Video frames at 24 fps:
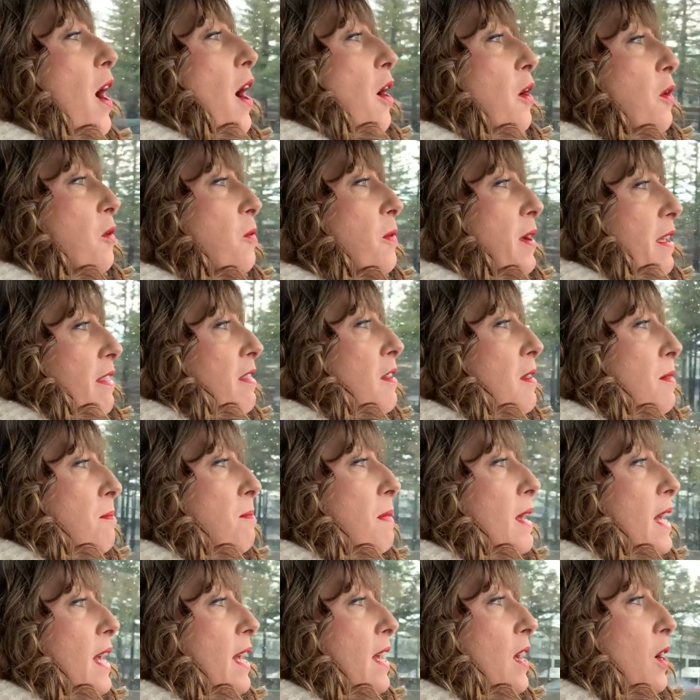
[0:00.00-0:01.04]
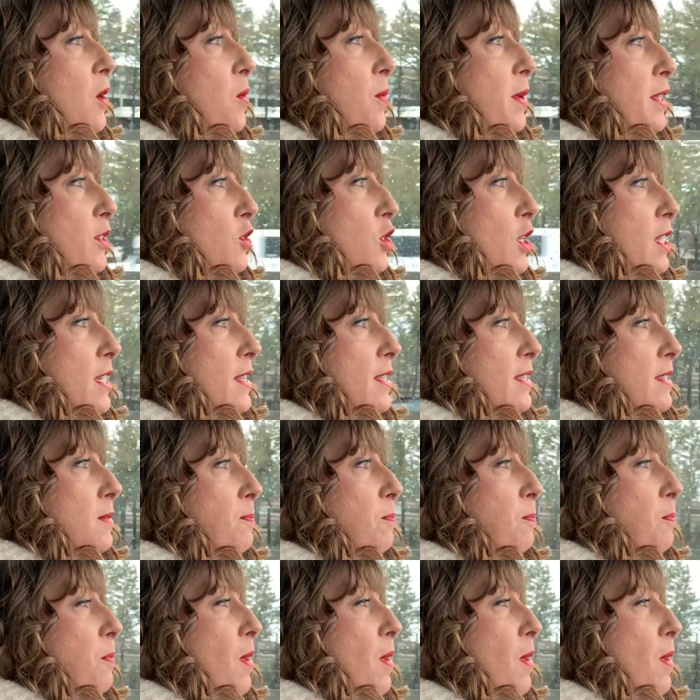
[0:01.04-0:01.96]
our rhythm, which is